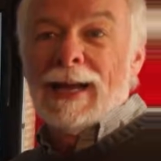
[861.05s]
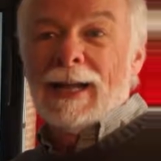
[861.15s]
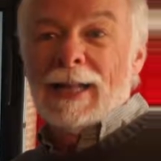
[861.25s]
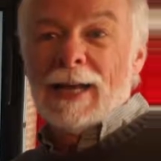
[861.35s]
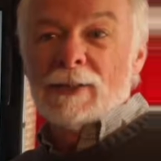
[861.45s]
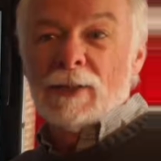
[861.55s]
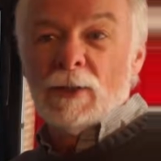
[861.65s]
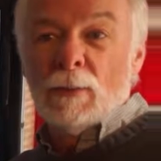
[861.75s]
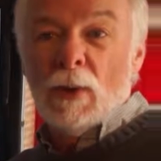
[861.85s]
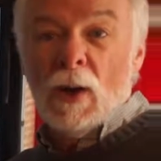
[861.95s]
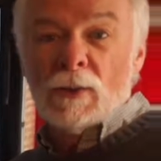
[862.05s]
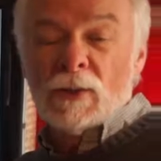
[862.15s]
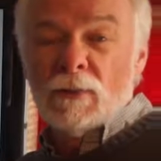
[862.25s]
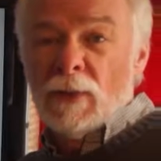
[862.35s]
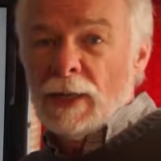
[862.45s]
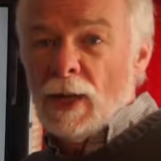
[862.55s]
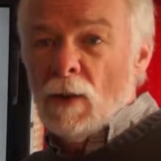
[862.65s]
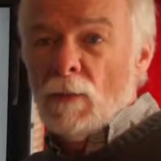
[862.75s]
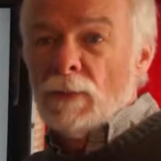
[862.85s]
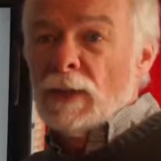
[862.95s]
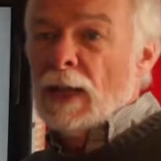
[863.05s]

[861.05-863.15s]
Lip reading: I'll ask that you pause the video